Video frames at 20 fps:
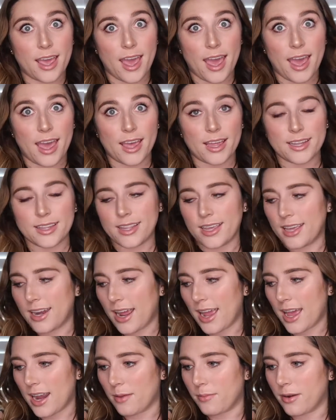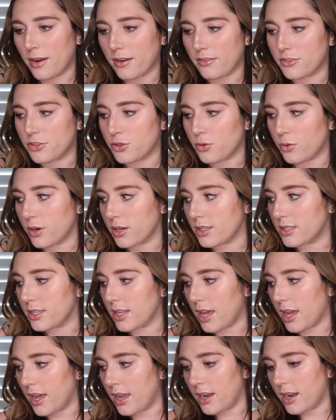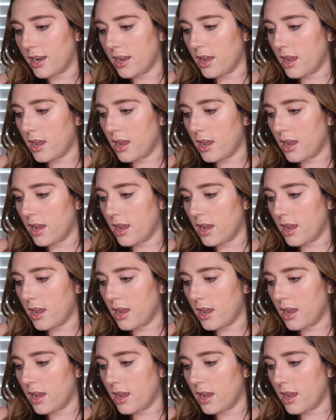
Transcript: and then I had a pair of shorts that